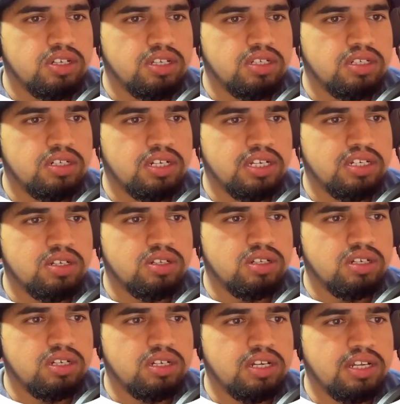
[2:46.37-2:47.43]
like
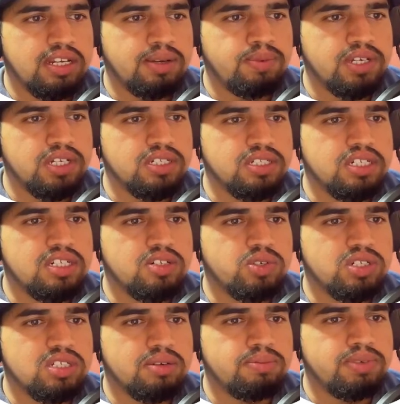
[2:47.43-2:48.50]
an application that
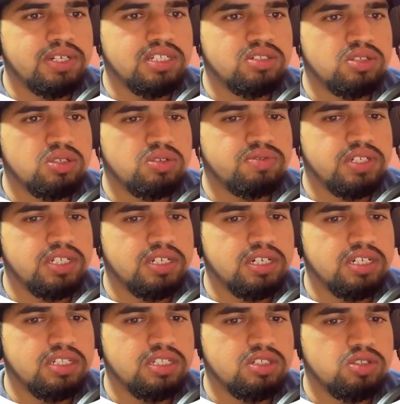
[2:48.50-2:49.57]
requires complex join of data.
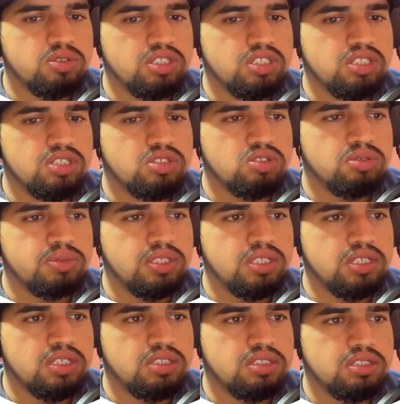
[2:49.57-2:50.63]
I think this should be the
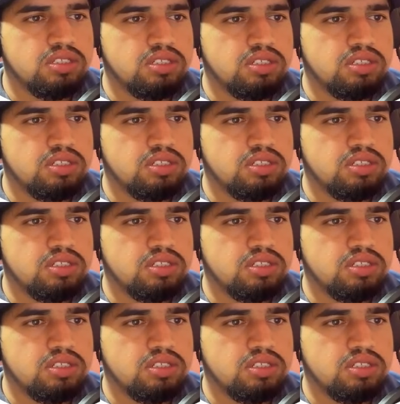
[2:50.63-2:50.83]
answer.